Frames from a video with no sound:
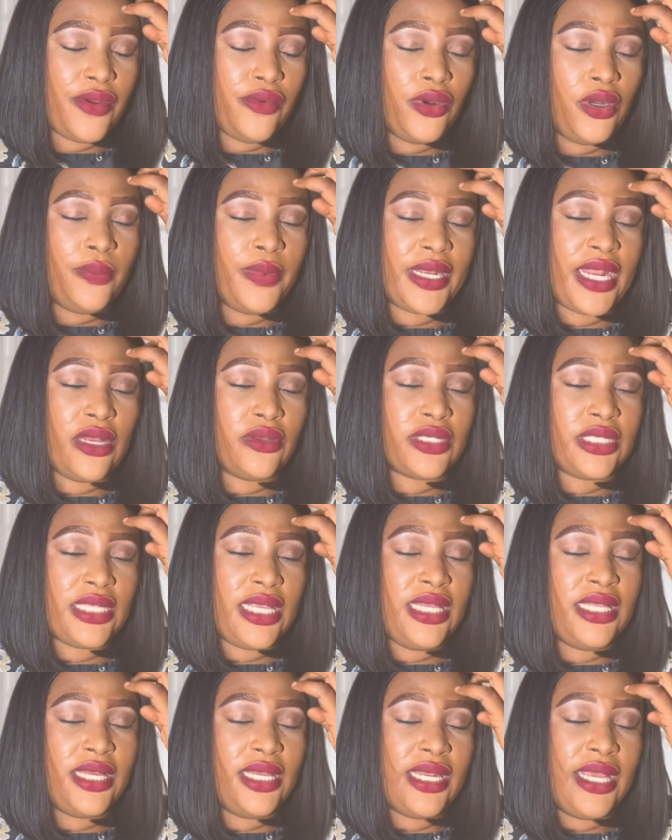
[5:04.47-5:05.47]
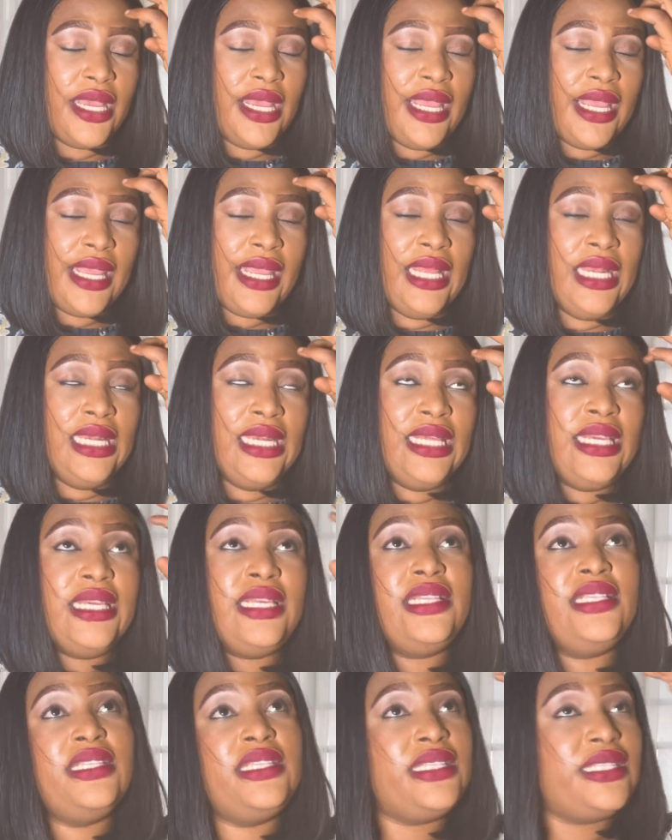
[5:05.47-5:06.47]
well, but I'll say that it
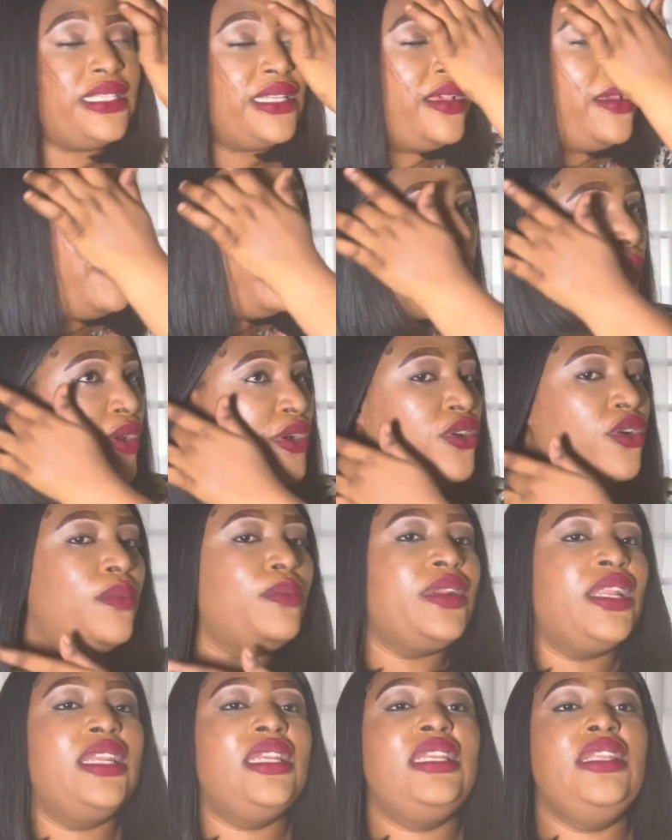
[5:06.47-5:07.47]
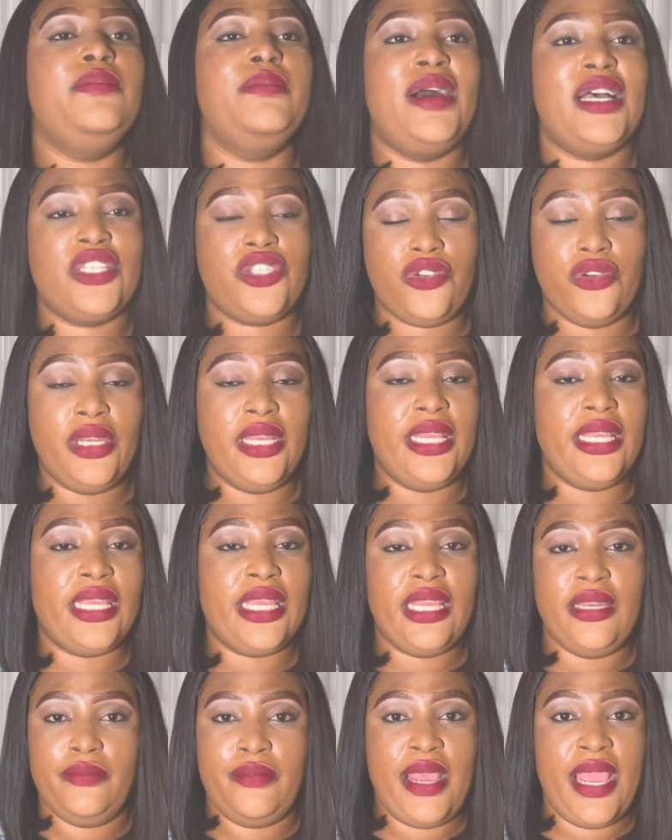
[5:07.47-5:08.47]
leans predominantly masculine
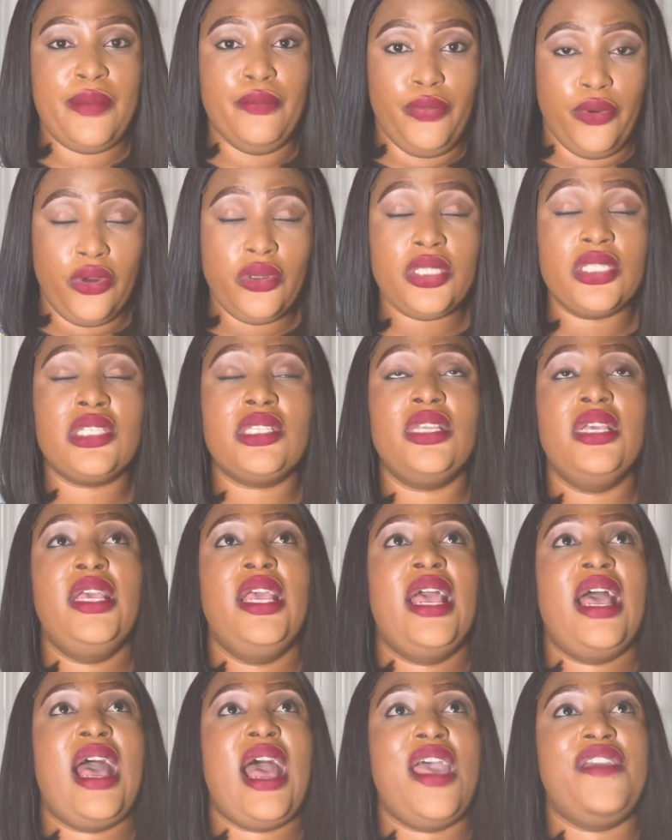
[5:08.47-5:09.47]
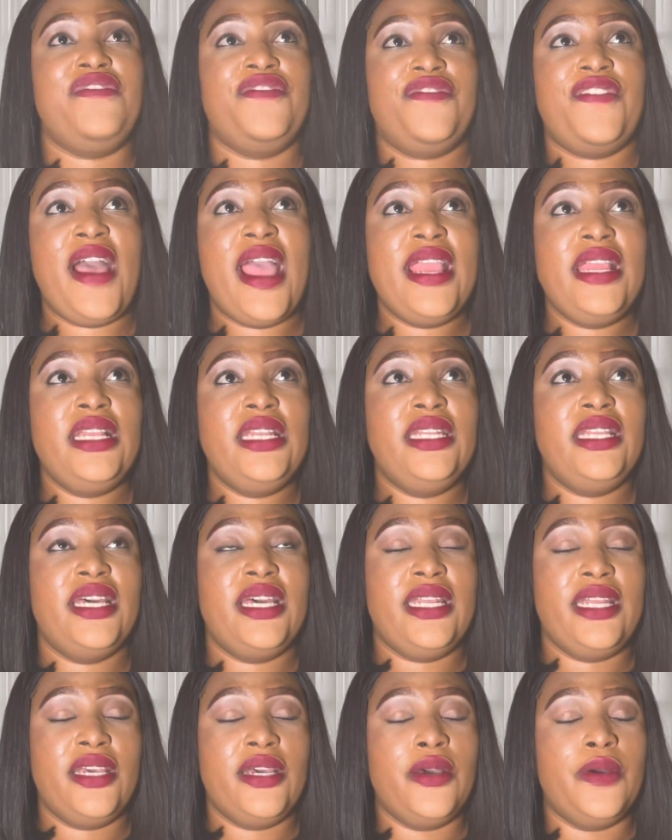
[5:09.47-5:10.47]
in my books. I find
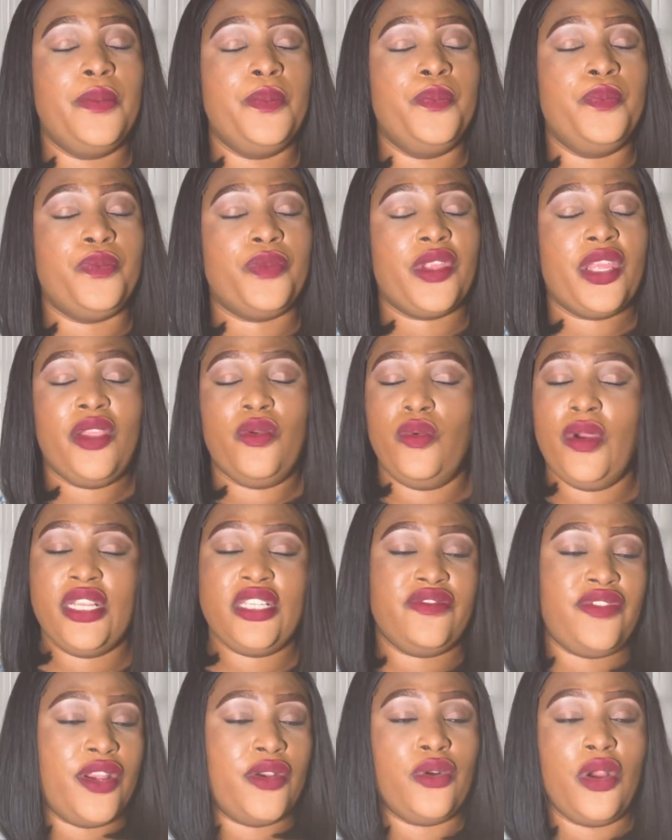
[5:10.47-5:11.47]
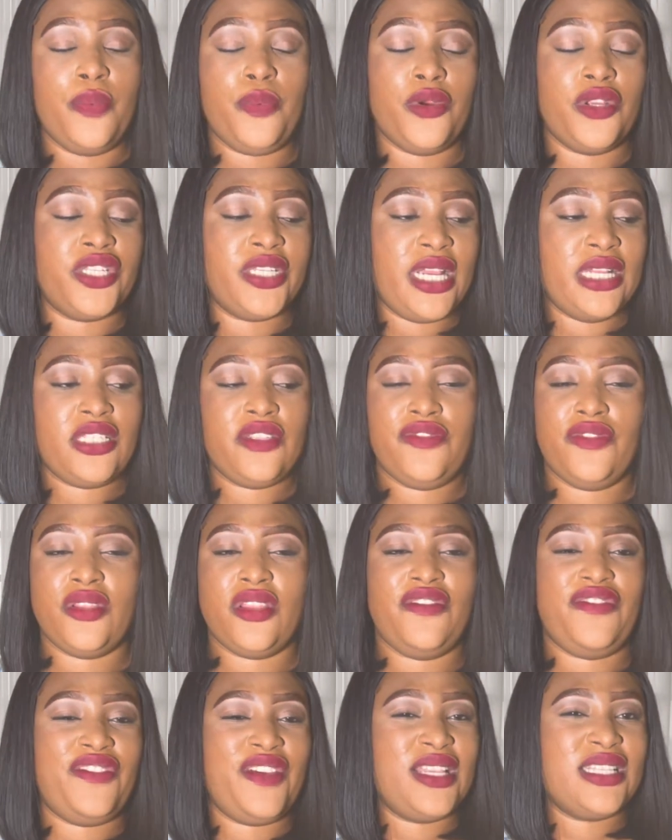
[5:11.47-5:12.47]
that it works very well. It projects for
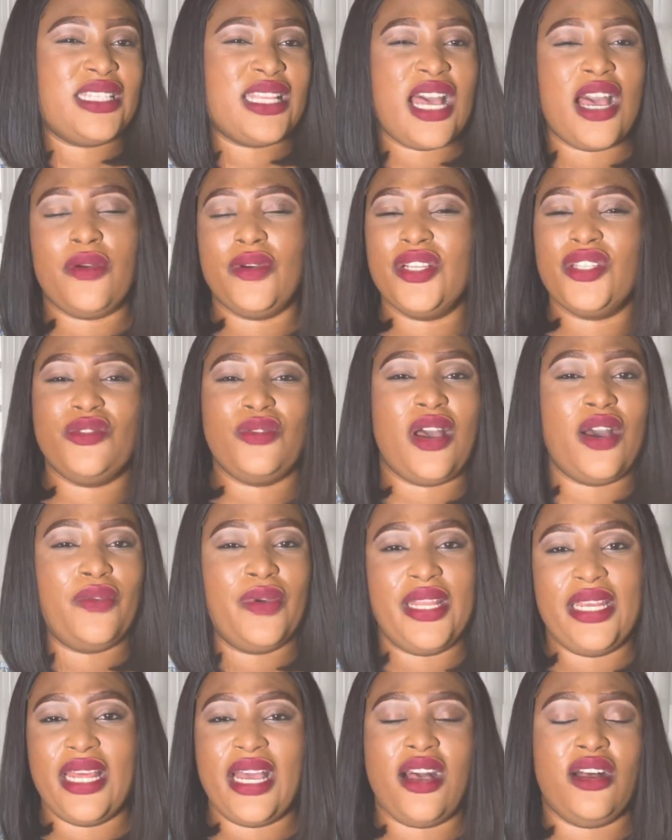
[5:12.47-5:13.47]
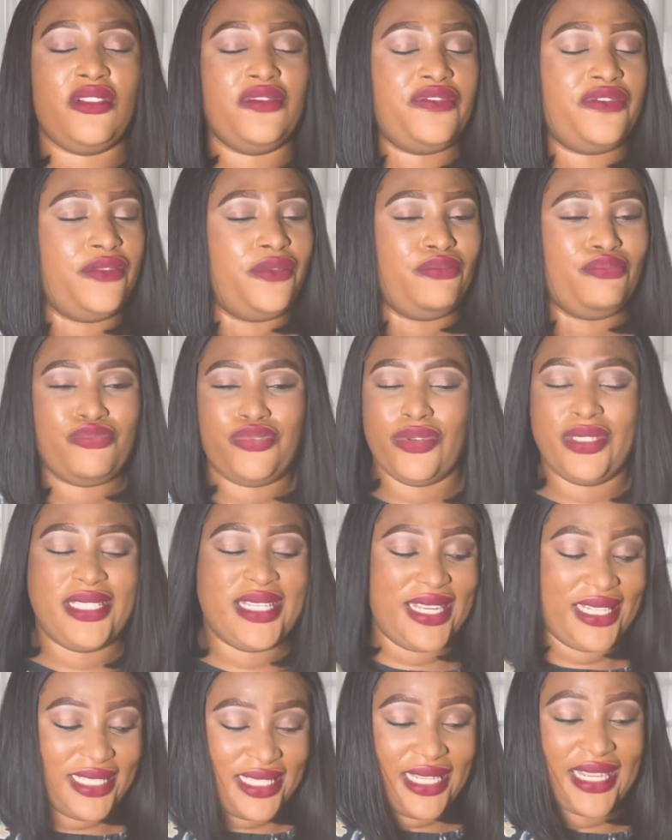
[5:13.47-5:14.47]
the first hour to hour and a half,
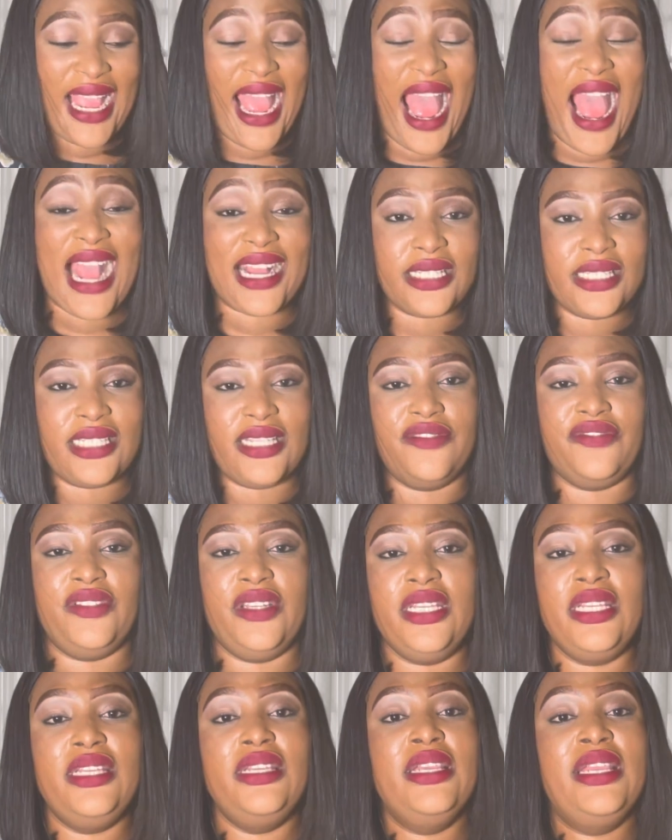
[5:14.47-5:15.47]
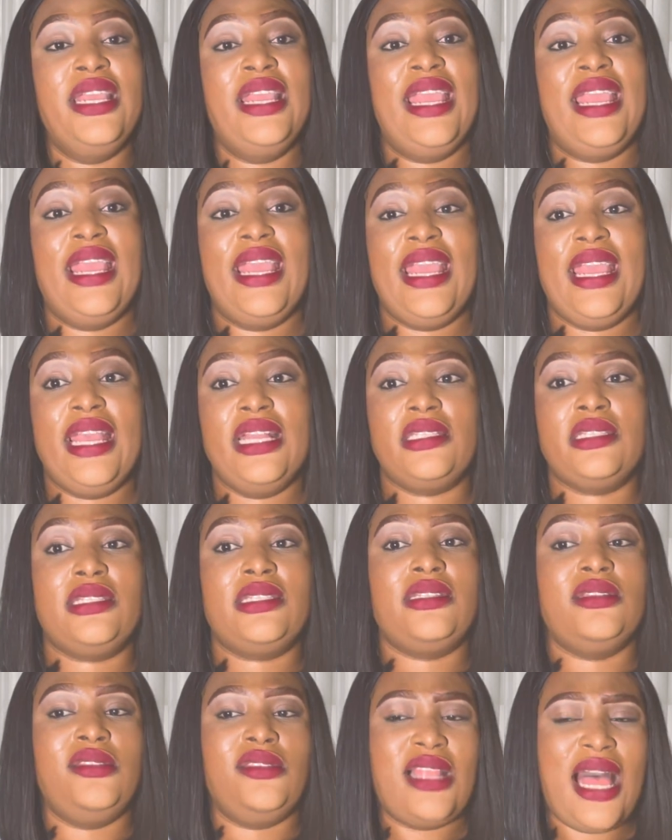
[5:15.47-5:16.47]
projecting actively. It
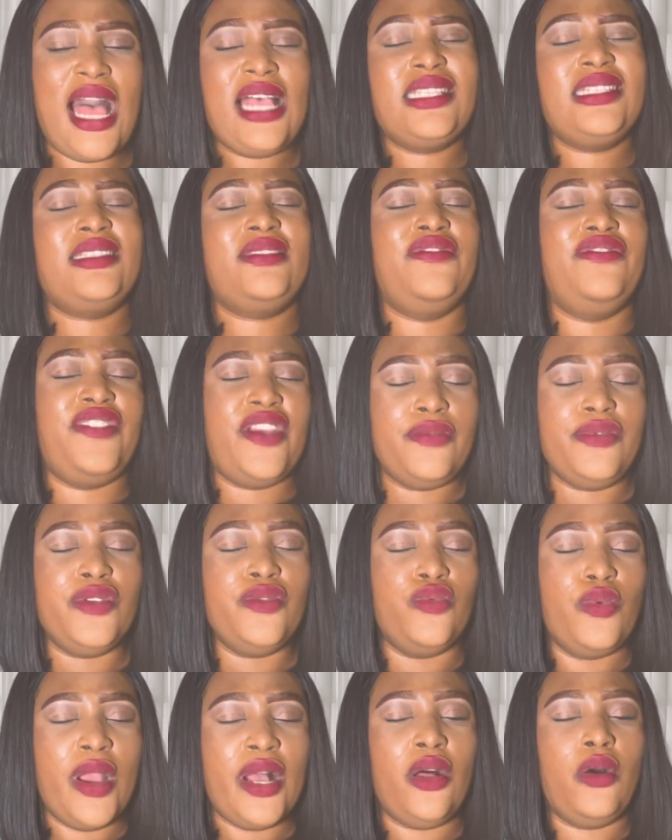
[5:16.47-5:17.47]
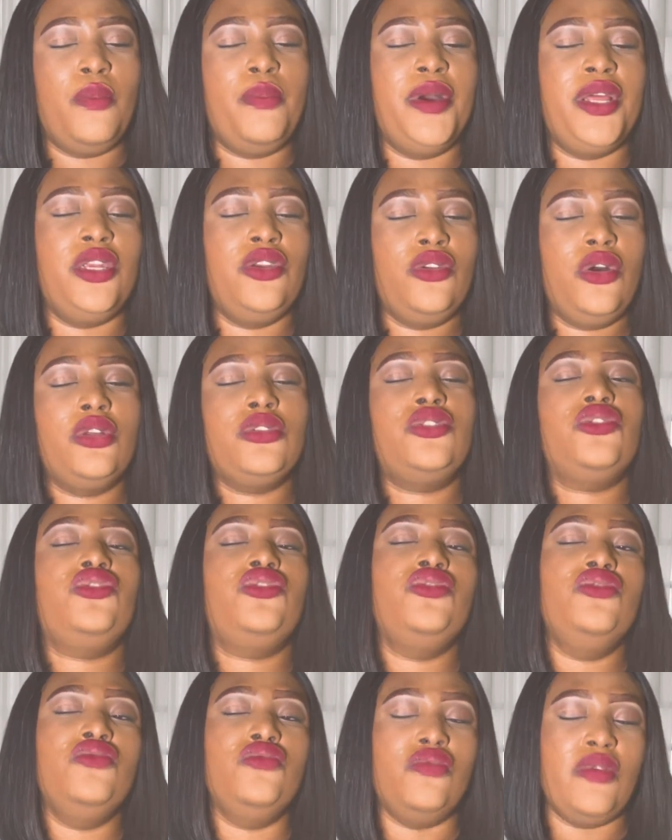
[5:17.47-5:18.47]
lasts very well, but not
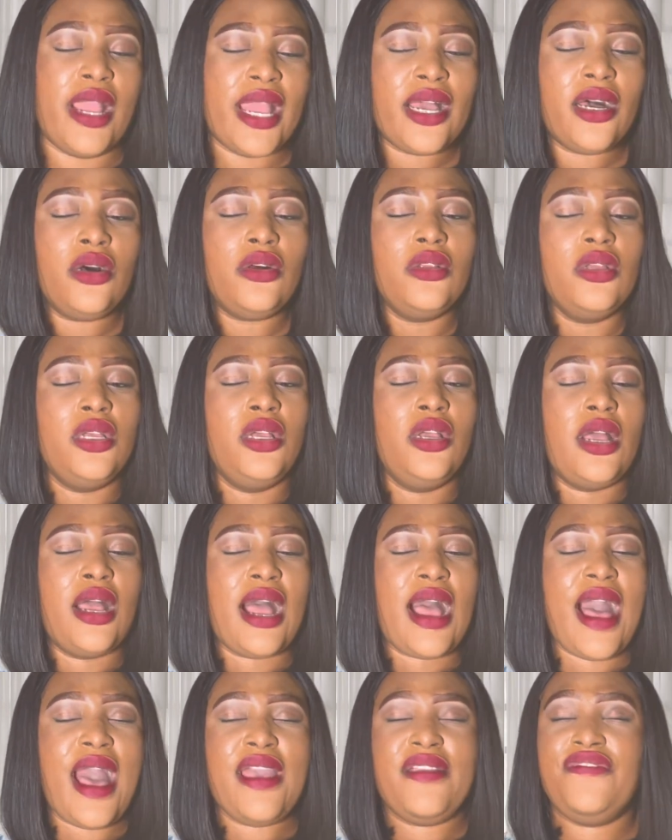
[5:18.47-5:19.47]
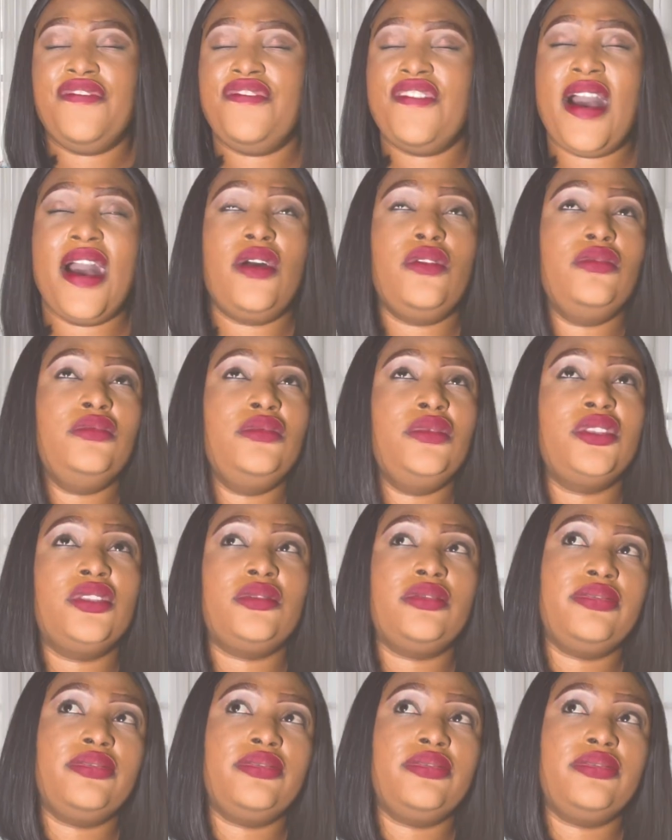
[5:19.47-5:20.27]
too well. I'm